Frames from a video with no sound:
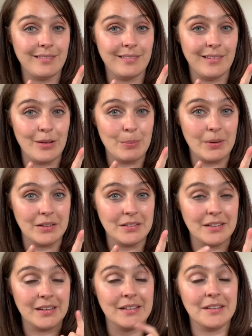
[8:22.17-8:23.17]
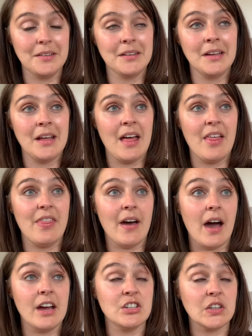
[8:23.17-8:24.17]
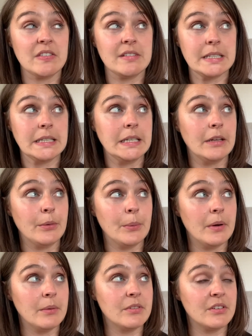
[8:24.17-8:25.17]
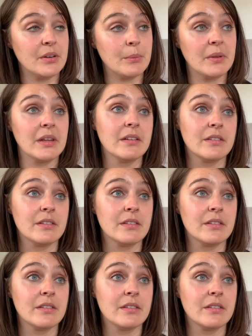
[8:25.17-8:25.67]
no pun intended, that I just didn't know what I was doing with it.